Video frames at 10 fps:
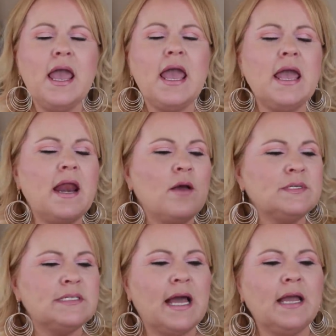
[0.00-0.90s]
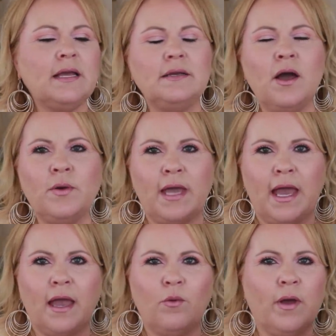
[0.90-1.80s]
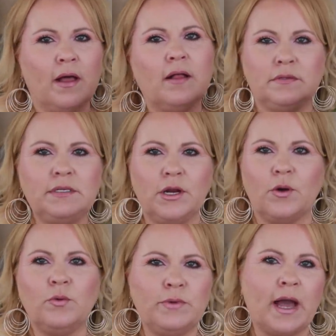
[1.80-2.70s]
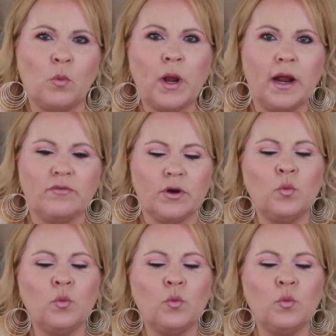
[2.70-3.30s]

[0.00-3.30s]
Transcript: And I was like, okay, well, you know, yeah, whatever.